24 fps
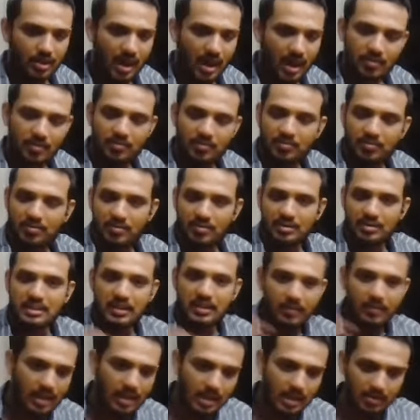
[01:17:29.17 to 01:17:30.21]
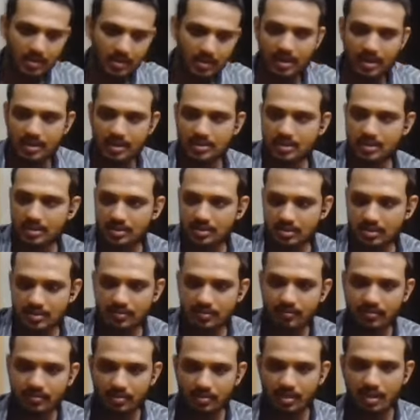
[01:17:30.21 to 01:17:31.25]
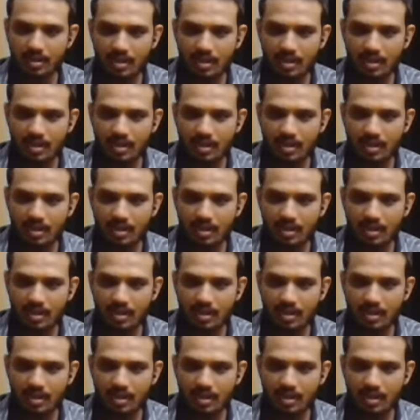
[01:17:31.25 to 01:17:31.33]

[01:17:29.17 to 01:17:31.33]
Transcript: you have several advantages,